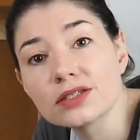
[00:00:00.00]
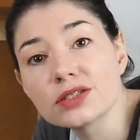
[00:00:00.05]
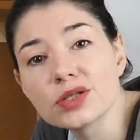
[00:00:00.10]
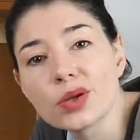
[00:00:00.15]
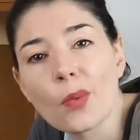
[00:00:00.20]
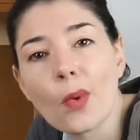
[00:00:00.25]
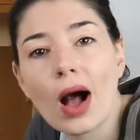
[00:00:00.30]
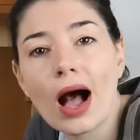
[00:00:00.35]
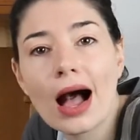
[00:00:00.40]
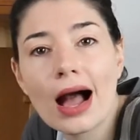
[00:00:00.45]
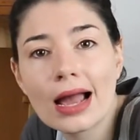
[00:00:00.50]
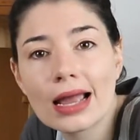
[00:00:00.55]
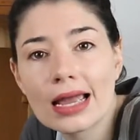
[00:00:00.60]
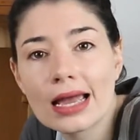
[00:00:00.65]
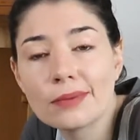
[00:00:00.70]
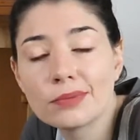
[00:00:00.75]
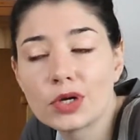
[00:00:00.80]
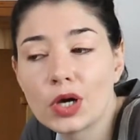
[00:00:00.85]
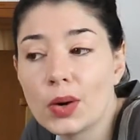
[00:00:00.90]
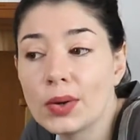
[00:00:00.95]
So I
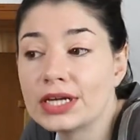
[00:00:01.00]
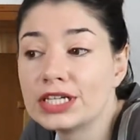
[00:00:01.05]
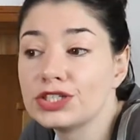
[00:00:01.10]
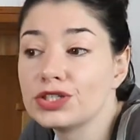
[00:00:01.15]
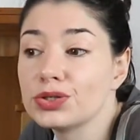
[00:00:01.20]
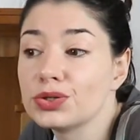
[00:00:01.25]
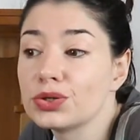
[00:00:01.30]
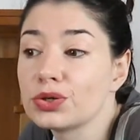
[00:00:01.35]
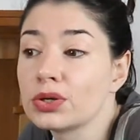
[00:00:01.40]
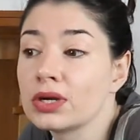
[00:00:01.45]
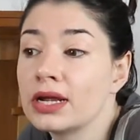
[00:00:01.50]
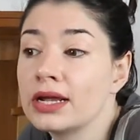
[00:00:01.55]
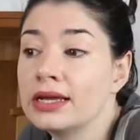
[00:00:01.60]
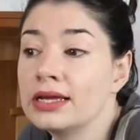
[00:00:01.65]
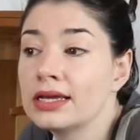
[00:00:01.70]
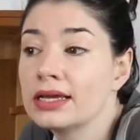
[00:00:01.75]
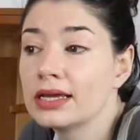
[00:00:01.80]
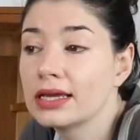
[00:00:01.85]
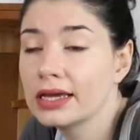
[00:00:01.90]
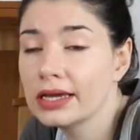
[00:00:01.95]
am going to
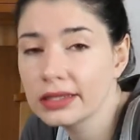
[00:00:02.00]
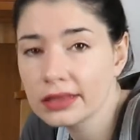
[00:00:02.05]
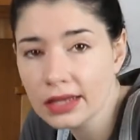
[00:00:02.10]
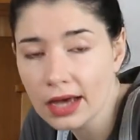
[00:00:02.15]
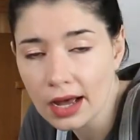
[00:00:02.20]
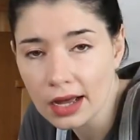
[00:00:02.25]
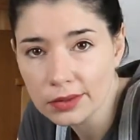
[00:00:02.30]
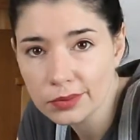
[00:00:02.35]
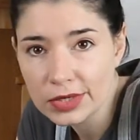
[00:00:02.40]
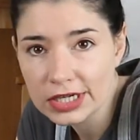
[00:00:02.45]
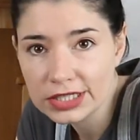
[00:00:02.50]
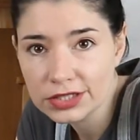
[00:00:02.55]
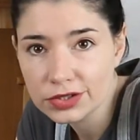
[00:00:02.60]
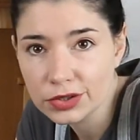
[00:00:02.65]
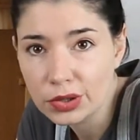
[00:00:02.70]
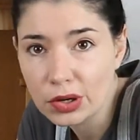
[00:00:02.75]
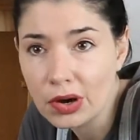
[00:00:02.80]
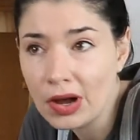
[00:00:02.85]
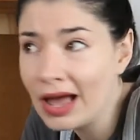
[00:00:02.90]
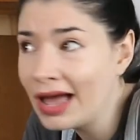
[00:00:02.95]
hit the hardware
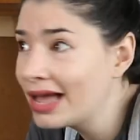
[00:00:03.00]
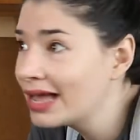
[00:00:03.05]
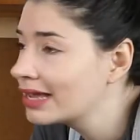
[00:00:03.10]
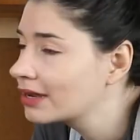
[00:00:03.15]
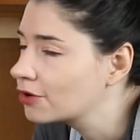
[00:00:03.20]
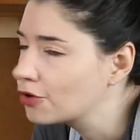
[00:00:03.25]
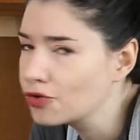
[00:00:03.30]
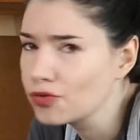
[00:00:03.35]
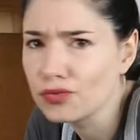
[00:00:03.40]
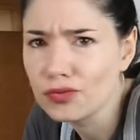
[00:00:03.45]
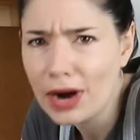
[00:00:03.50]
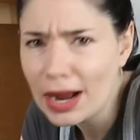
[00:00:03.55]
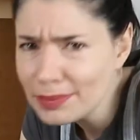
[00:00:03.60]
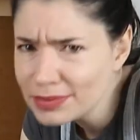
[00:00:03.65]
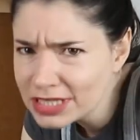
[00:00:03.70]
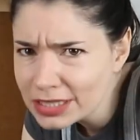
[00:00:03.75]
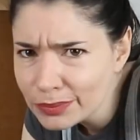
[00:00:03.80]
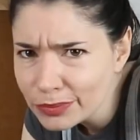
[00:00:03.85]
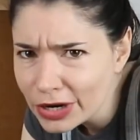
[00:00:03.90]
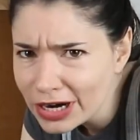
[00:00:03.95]
store, grab
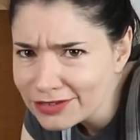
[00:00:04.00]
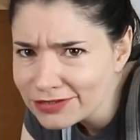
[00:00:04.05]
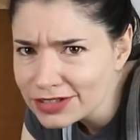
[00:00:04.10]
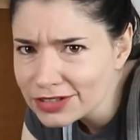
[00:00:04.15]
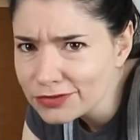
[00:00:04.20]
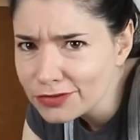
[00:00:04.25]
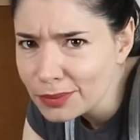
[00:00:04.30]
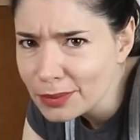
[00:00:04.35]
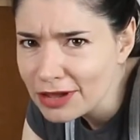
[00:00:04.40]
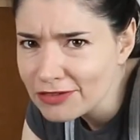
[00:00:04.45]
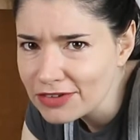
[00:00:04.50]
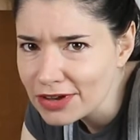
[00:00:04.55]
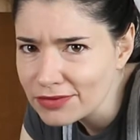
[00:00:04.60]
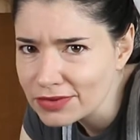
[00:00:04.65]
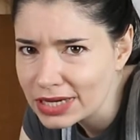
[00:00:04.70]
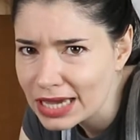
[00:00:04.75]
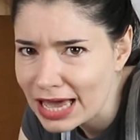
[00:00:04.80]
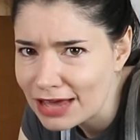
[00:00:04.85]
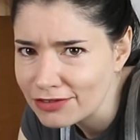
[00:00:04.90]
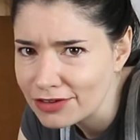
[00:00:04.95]
some breakfast from my
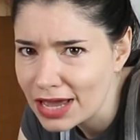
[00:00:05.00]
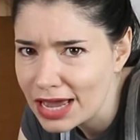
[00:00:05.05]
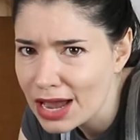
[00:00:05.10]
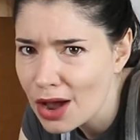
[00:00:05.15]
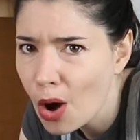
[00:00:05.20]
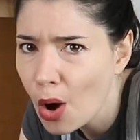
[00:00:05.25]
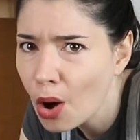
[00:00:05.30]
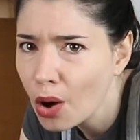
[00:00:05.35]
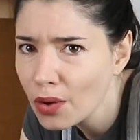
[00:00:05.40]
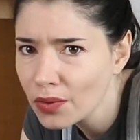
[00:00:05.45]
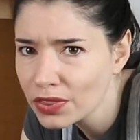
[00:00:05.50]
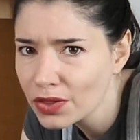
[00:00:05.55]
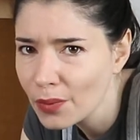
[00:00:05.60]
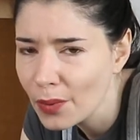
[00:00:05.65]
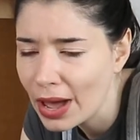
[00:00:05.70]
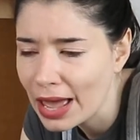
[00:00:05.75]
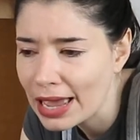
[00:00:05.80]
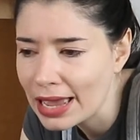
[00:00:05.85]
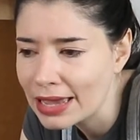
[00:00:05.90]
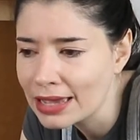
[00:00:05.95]
favorite cafe on the
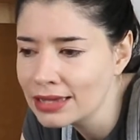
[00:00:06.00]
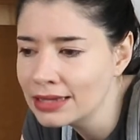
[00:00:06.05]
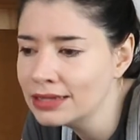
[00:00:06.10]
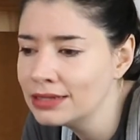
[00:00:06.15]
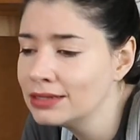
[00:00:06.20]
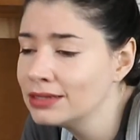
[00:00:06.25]
way